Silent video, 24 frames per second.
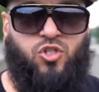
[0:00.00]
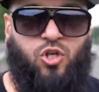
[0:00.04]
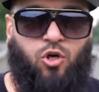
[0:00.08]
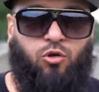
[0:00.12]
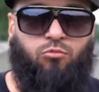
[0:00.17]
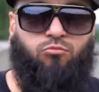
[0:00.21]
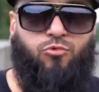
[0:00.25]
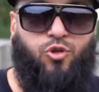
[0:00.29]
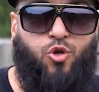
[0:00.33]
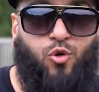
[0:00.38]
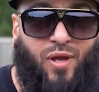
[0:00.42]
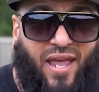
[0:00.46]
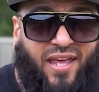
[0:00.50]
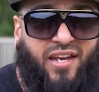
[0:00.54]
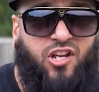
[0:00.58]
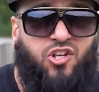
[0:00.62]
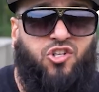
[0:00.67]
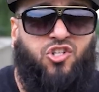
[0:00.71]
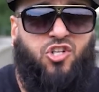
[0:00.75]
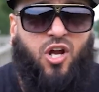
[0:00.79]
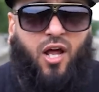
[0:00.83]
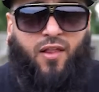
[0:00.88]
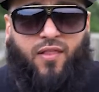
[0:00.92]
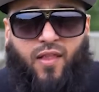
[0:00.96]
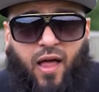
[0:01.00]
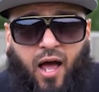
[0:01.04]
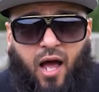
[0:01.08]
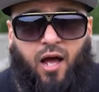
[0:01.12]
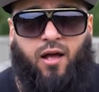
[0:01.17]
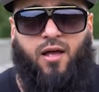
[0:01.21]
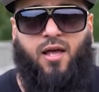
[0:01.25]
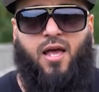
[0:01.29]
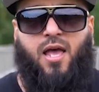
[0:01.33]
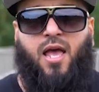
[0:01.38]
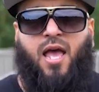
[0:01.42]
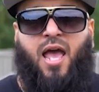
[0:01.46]
So you can inshallah
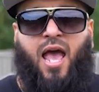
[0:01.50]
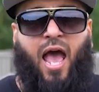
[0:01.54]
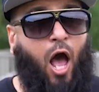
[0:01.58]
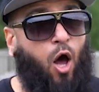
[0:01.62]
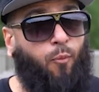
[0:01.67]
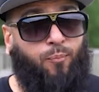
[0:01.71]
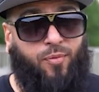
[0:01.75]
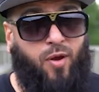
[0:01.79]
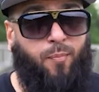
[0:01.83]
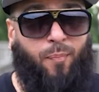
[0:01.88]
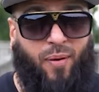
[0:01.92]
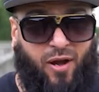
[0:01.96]
help your